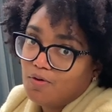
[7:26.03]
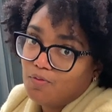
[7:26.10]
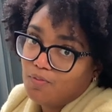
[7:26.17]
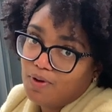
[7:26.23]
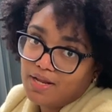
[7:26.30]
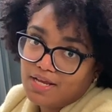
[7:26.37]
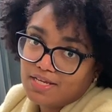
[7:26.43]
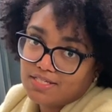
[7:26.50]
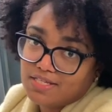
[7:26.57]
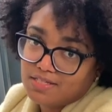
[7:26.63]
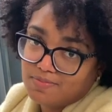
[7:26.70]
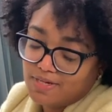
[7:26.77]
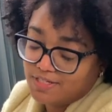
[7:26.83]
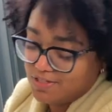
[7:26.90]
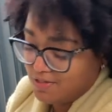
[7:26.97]
what is this
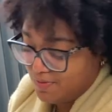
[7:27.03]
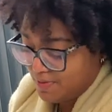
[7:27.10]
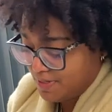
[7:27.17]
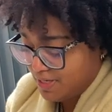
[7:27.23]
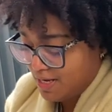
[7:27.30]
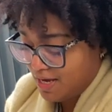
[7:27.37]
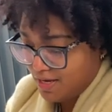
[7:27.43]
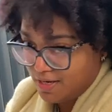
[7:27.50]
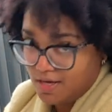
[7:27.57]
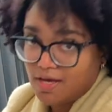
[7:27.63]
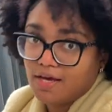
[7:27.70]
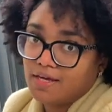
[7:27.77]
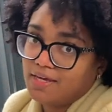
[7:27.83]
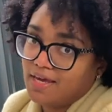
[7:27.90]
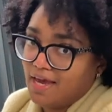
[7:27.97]
bitch doing?
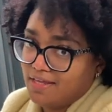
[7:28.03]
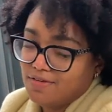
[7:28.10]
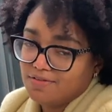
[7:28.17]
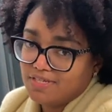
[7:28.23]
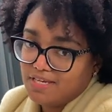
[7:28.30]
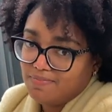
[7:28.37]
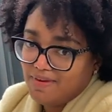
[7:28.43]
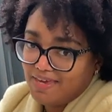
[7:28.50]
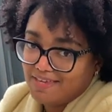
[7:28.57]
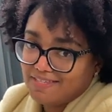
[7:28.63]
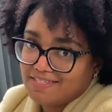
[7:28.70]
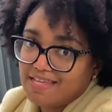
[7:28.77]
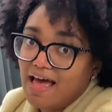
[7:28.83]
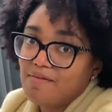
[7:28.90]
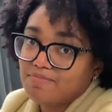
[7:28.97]
Can you see
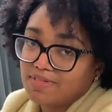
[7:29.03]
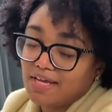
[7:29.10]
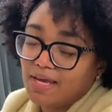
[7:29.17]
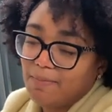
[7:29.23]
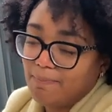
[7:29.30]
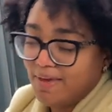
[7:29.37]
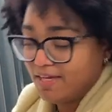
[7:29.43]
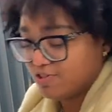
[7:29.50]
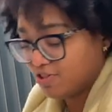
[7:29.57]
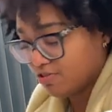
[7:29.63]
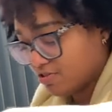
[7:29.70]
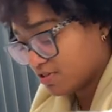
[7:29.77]
this? I'm taking pictures.